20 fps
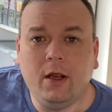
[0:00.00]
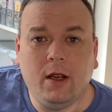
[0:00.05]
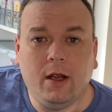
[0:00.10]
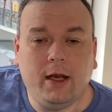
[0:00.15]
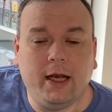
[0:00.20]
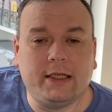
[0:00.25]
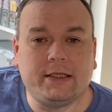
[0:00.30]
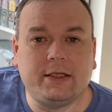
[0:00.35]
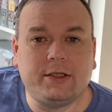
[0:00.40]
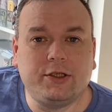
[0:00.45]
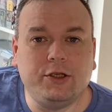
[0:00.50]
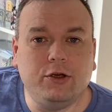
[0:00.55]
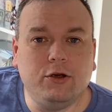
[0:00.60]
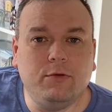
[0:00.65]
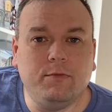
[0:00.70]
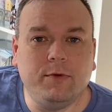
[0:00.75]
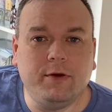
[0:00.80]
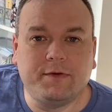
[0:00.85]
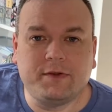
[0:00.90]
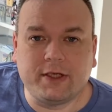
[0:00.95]
Let's
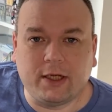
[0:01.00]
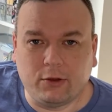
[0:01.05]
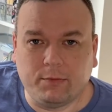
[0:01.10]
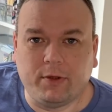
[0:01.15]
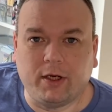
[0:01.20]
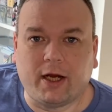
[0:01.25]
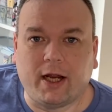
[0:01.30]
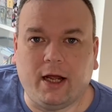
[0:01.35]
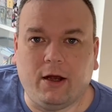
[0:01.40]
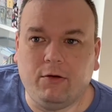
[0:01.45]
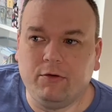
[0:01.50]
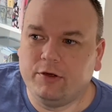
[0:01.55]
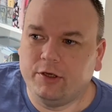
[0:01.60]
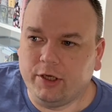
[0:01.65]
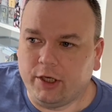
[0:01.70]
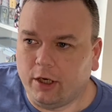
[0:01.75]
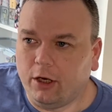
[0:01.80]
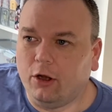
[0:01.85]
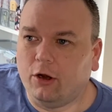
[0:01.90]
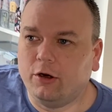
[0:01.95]
assume you've set up an account.
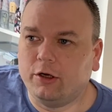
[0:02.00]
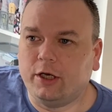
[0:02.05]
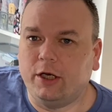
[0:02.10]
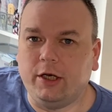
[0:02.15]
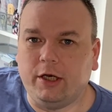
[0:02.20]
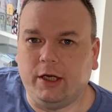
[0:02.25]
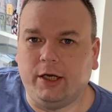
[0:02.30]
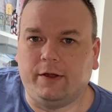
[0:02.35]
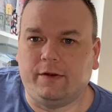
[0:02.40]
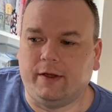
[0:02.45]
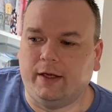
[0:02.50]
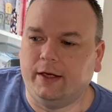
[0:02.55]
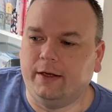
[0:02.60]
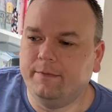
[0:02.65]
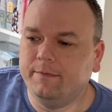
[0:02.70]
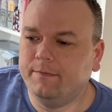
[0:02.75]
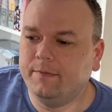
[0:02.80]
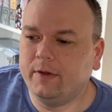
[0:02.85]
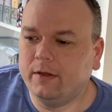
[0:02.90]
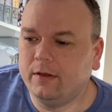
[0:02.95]
You logged into your thing.
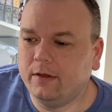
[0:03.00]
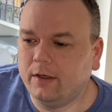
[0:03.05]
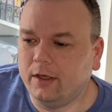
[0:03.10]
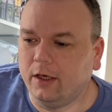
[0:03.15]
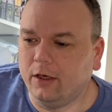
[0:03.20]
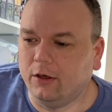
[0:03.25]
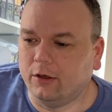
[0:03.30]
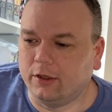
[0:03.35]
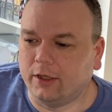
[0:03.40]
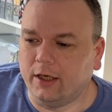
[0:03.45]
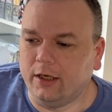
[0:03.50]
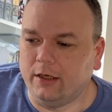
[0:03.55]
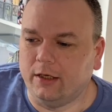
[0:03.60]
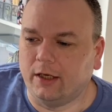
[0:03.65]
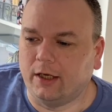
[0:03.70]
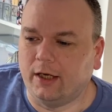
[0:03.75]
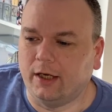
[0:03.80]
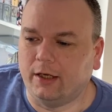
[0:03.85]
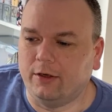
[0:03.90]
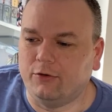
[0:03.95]
You logged into
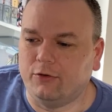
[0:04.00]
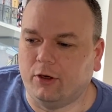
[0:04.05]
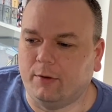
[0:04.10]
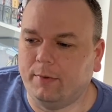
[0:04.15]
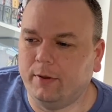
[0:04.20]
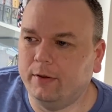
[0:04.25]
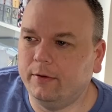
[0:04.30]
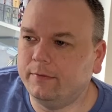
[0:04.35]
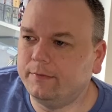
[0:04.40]
click and drop.